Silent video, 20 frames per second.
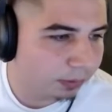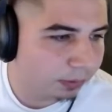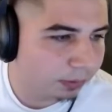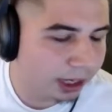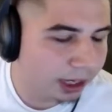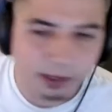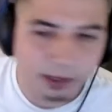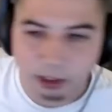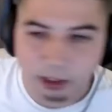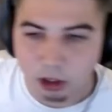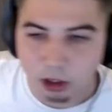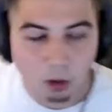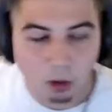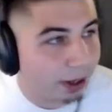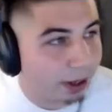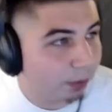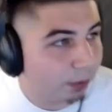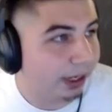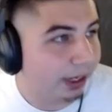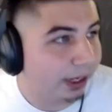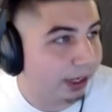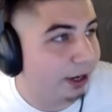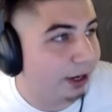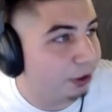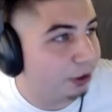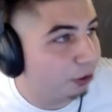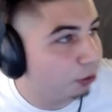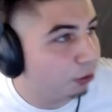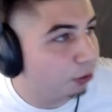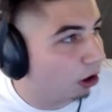and then the co-main, we got a
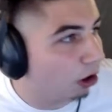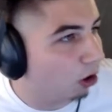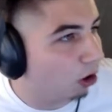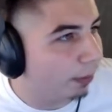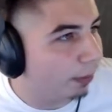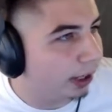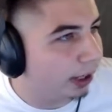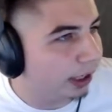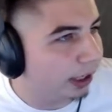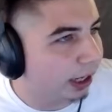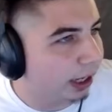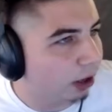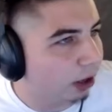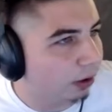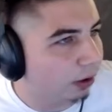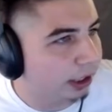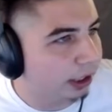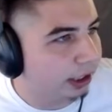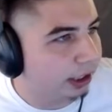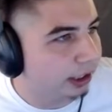new co-main now. It